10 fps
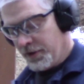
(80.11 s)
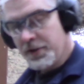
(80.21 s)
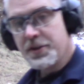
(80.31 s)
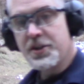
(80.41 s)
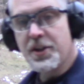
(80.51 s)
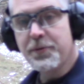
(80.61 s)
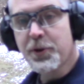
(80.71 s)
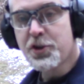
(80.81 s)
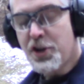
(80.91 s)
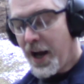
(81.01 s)
So the
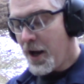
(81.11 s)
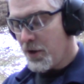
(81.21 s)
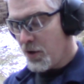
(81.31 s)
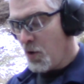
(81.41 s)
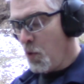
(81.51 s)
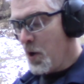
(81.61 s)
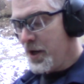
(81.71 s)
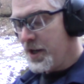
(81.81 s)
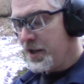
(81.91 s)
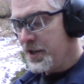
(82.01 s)
first shot
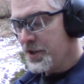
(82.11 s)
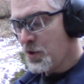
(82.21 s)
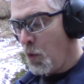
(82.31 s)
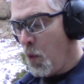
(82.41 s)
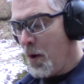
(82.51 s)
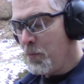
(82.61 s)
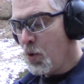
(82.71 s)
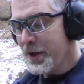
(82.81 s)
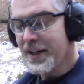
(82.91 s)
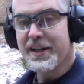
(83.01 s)
was
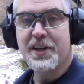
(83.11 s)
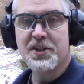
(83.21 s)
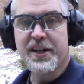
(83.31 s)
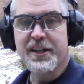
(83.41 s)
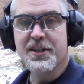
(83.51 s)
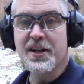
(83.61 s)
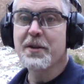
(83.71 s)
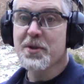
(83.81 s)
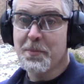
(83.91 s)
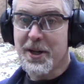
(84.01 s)
1.98 seconds, and it
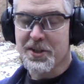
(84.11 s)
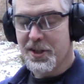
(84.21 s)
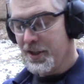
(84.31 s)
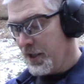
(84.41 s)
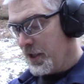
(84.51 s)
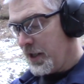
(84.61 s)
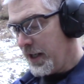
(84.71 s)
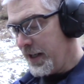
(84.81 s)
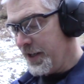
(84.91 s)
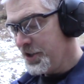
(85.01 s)
was a miss.
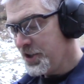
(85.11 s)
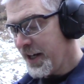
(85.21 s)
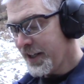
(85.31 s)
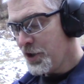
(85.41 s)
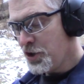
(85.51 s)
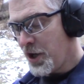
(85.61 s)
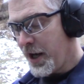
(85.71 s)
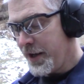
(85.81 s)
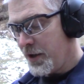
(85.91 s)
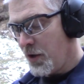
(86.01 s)
Second
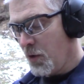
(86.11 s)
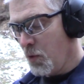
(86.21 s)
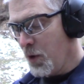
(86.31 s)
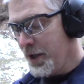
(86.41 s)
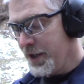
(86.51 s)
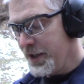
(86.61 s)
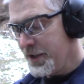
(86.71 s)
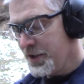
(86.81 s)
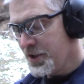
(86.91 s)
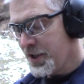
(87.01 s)
shot
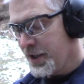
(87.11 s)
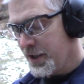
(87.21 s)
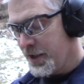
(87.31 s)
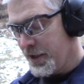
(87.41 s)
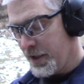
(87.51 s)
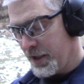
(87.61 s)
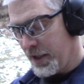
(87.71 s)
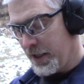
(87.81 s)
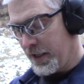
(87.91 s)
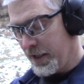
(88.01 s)
was
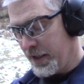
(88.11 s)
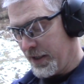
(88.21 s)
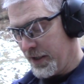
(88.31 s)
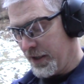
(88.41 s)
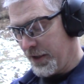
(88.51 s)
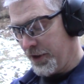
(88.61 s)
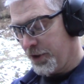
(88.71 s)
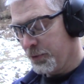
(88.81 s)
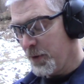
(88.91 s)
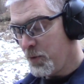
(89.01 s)

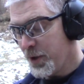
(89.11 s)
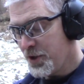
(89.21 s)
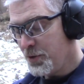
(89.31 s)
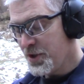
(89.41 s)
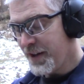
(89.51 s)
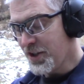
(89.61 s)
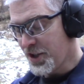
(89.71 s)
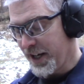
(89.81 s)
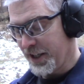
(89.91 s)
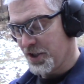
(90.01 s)
3.27
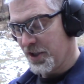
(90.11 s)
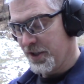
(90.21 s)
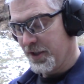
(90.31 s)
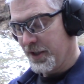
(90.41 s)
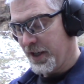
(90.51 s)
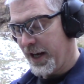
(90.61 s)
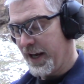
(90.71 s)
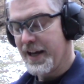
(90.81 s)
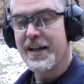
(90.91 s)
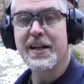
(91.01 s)
seconds,
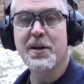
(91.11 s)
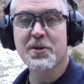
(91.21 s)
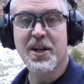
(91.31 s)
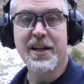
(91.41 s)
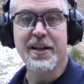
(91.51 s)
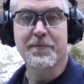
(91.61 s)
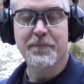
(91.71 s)
and it was a hit.